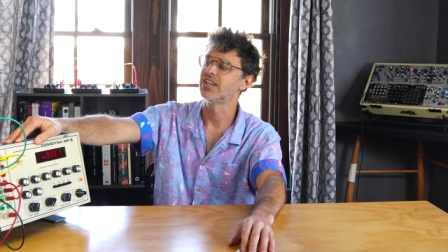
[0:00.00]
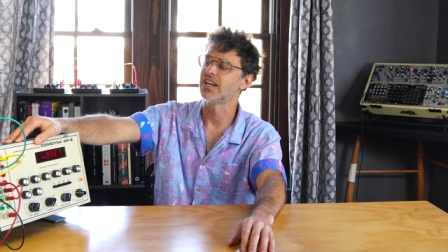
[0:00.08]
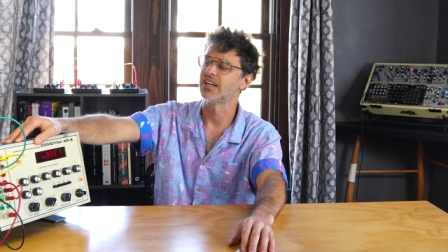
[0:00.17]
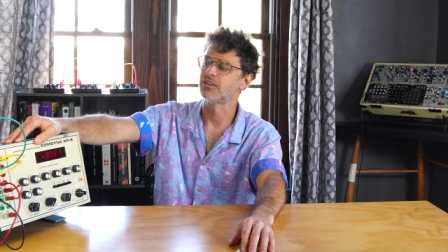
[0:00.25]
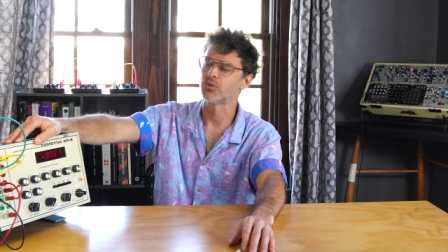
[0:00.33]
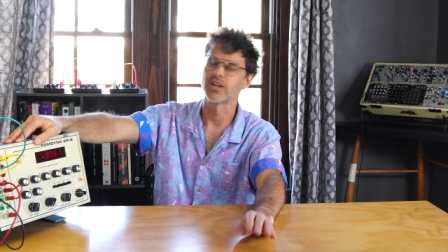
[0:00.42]

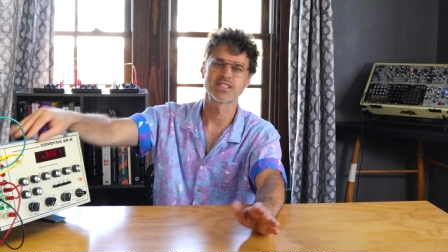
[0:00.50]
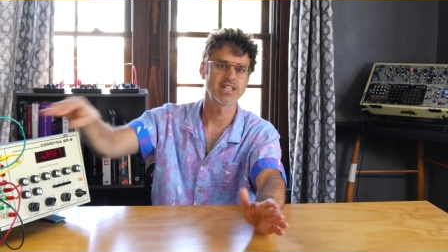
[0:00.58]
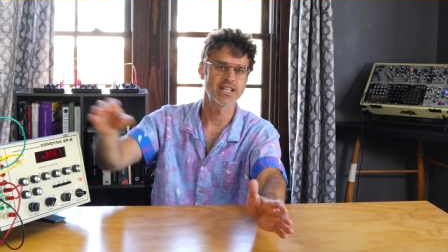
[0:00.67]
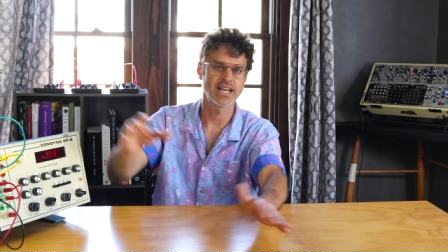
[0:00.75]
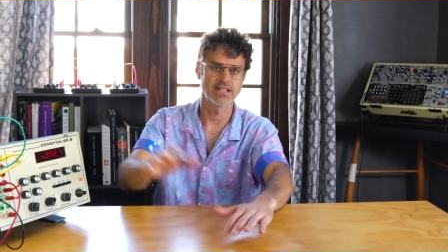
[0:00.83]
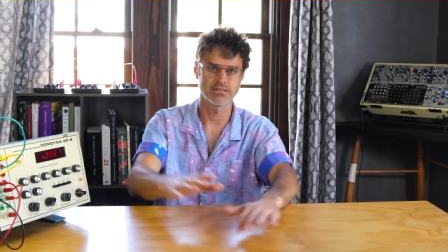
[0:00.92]
Uh, whereas
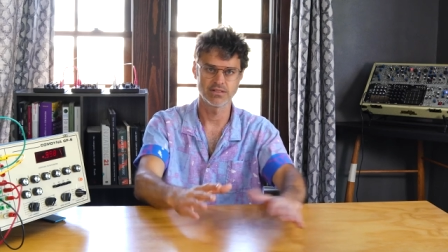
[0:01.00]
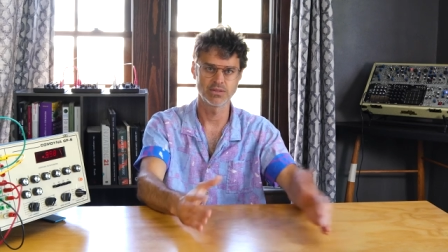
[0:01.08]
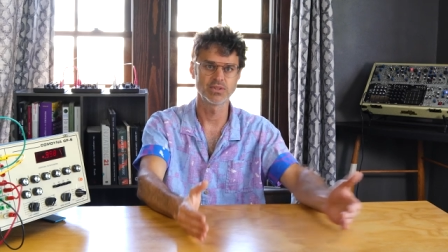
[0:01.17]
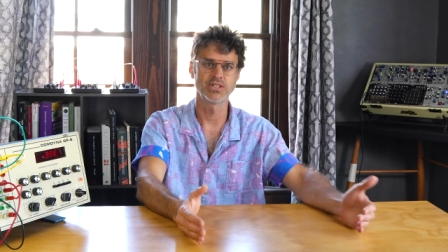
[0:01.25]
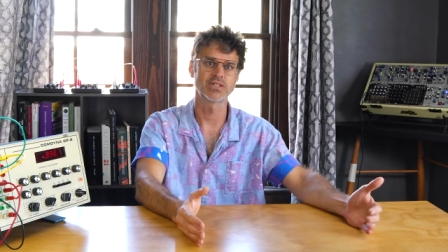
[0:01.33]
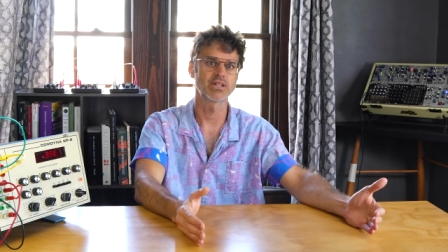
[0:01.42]
today
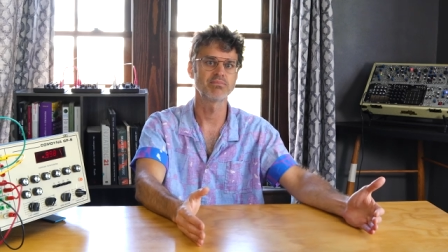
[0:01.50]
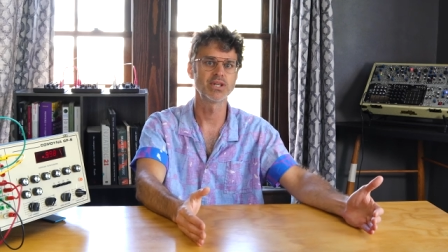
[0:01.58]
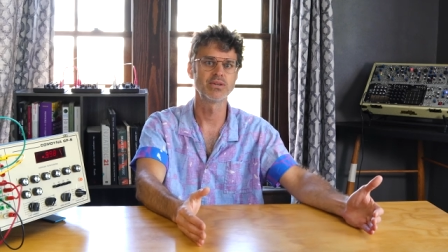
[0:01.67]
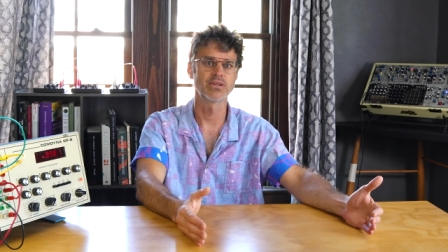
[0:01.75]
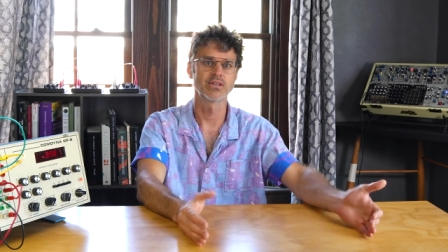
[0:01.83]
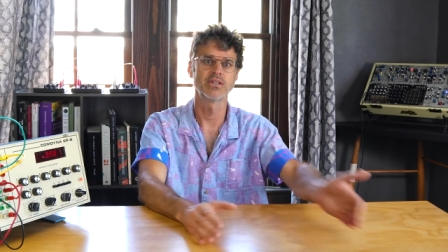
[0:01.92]
you would use a
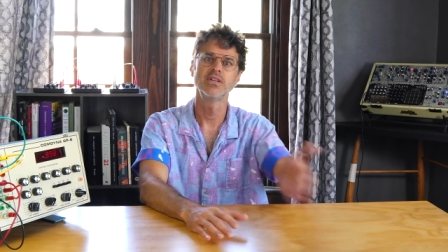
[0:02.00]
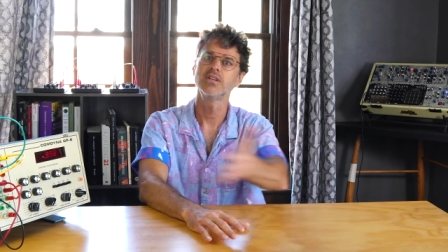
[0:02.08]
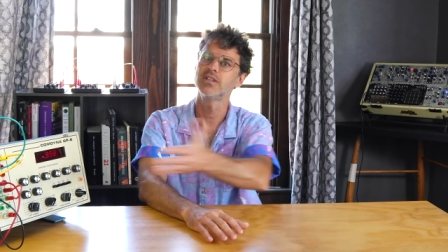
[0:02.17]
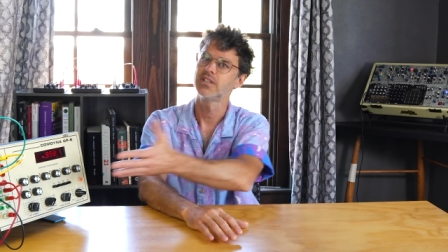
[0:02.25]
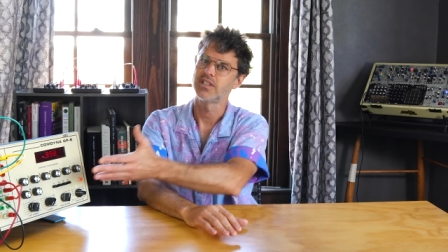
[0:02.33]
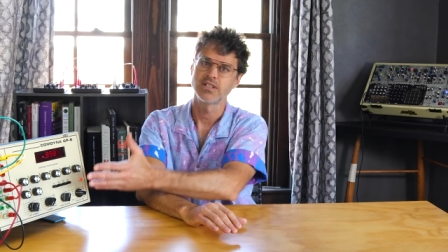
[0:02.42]
computer
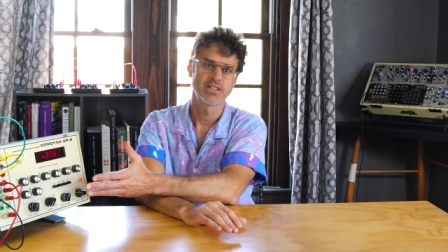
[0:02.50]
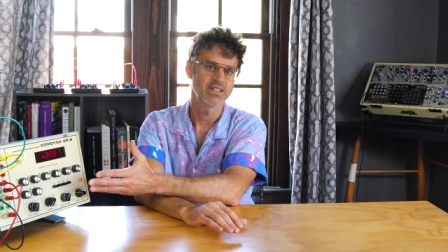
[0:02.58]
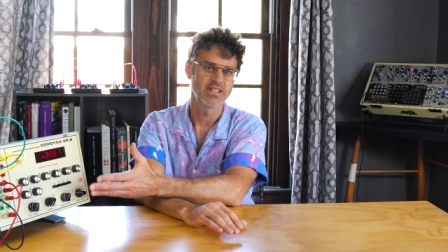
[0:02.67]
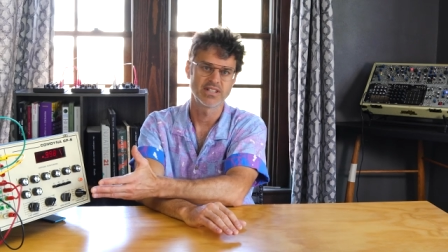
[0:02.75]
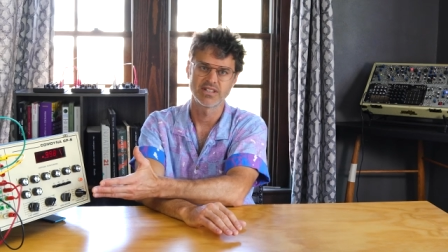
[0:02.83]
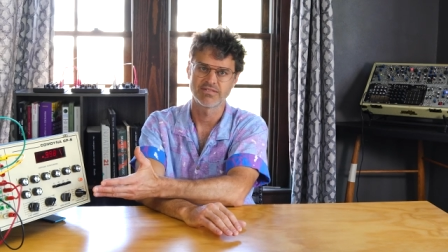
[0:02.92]

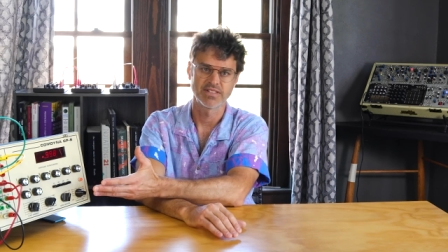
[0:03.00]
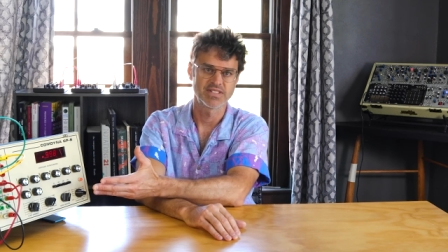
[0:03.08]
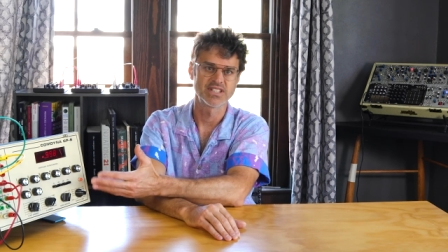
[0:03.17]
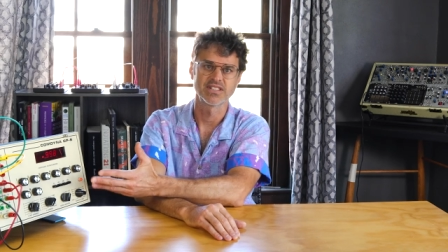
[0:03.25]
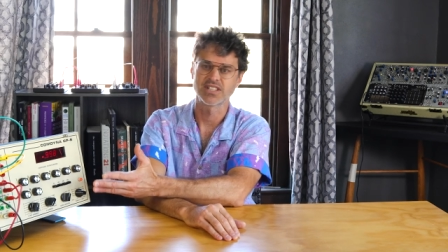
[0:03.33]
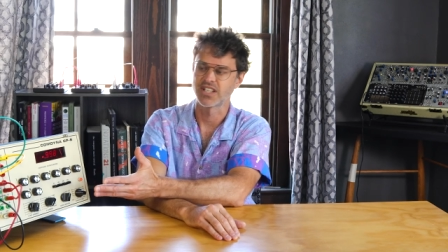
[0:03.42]
in the
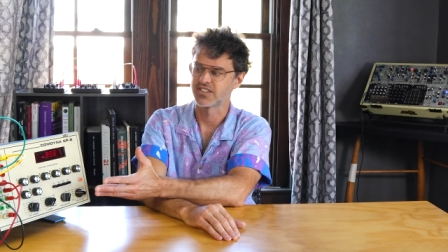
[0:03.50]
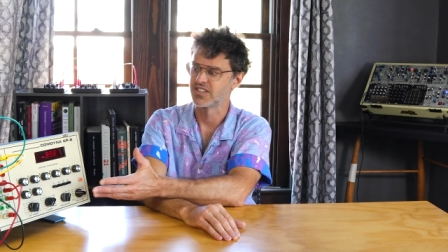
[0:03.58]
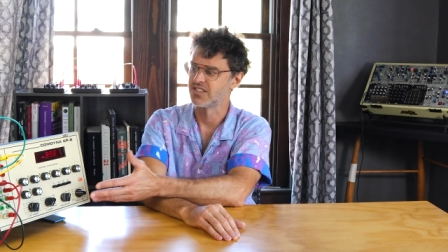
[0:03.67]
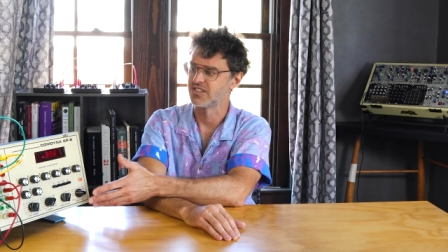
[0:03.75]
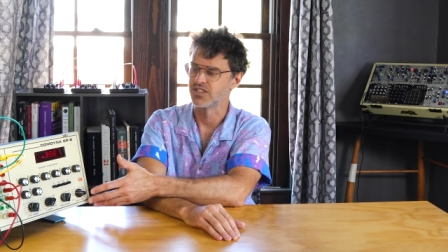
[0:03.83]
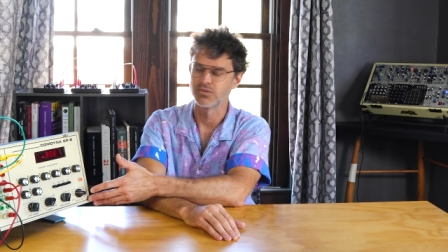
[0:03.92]
fifties and
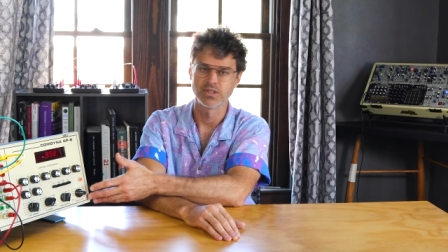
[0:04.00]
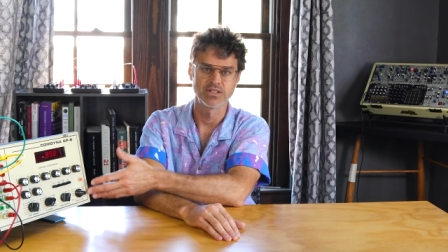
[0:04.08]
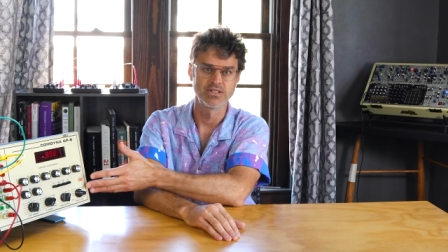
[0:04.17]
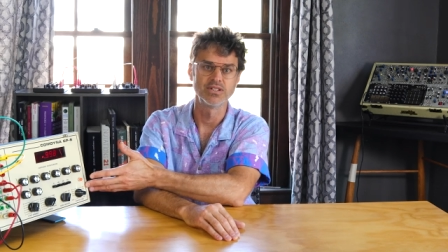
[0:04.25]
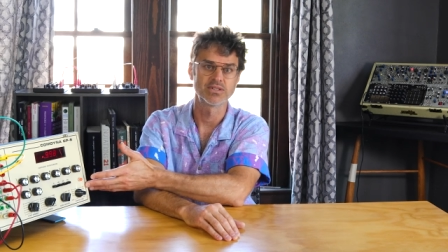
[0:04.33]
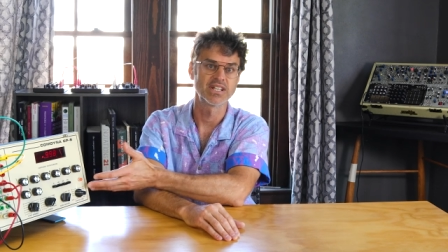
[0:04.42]
sixties, you
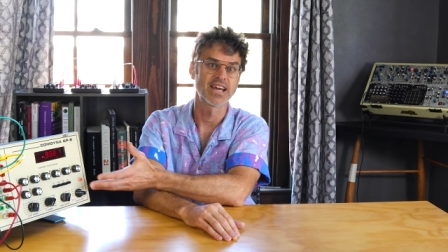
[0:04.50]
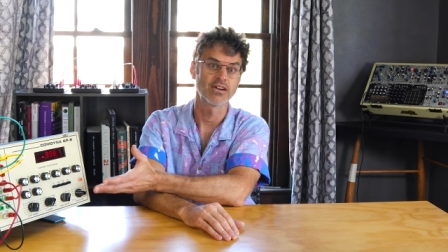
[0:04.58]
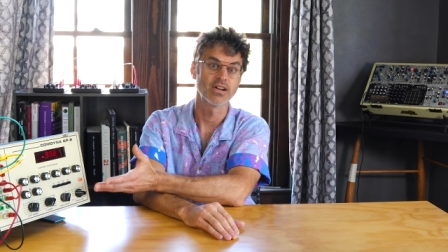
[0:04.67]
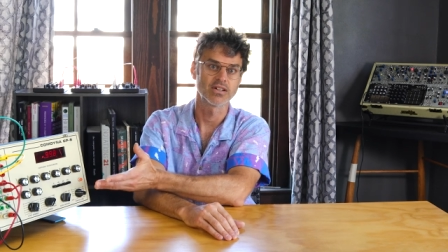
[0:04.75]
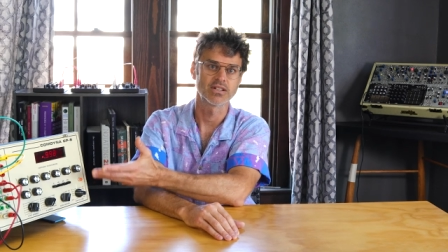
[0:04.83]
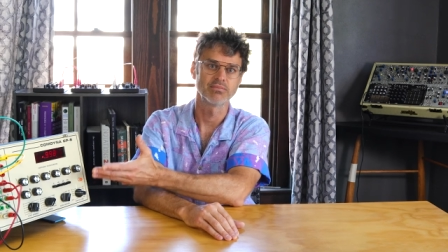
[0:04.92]
would use an
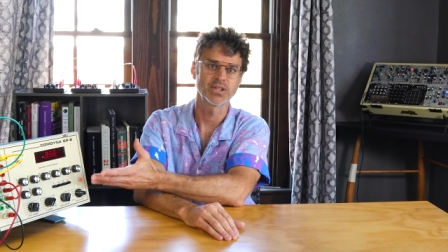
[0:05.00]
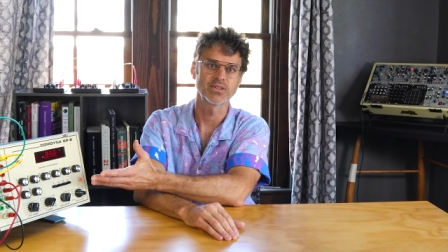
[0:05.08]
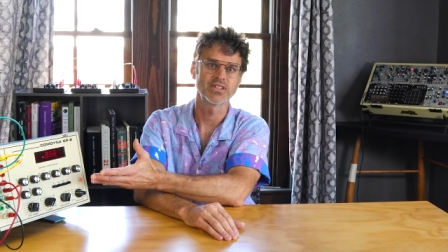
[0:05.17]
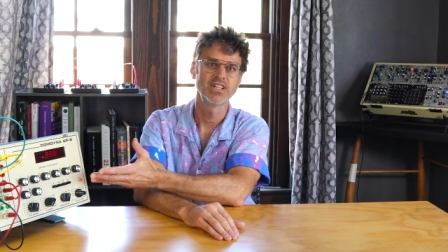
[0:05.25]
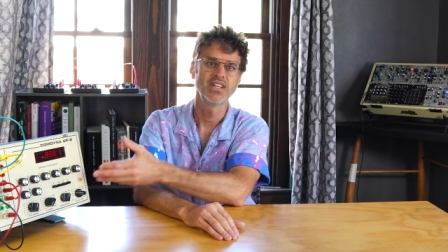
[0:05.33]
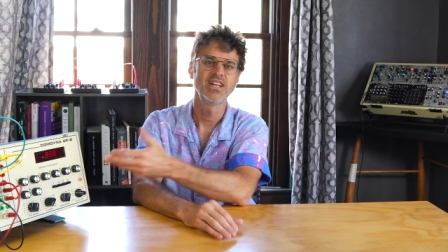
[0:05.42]
analog
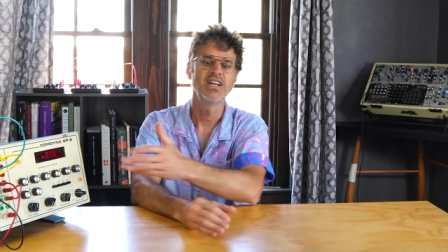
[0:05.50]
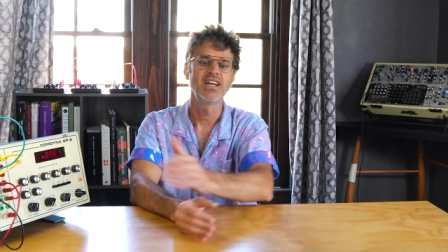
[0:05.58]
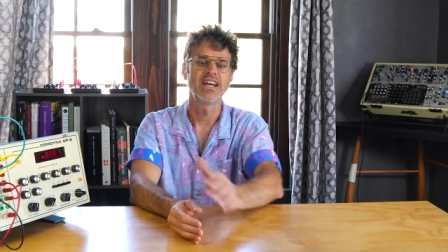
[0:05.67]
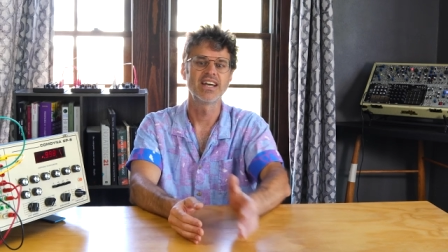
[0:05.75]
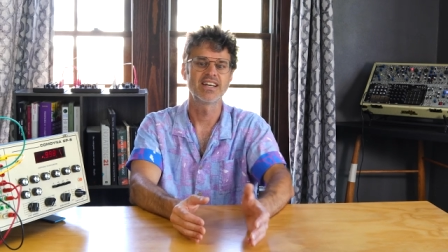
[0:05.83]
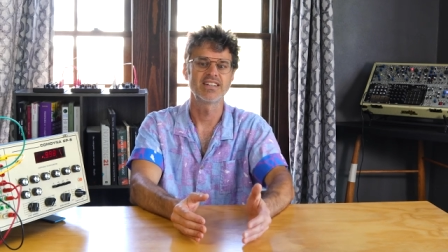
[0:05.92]
computer.
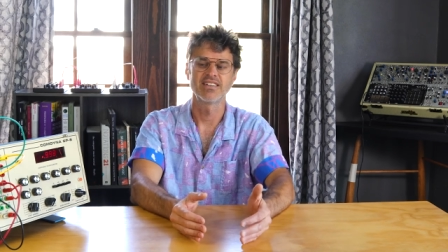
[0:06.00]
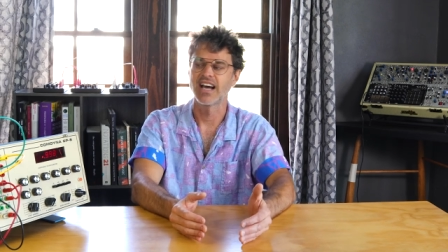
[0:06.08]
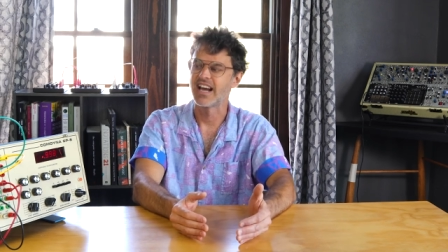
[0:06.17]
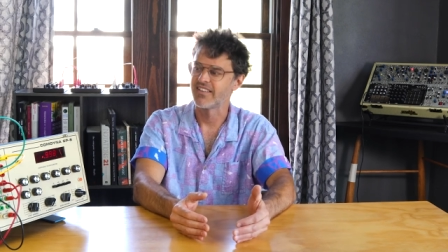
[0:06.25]
And